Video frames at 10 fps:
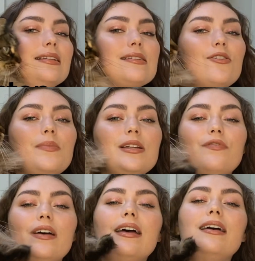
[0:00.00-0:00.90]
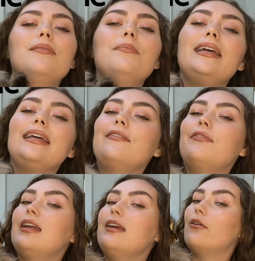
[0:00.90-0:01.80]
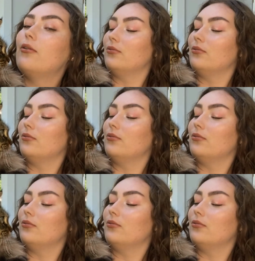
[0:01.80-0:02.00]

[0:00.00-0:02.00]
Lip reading: so much fun being in the video.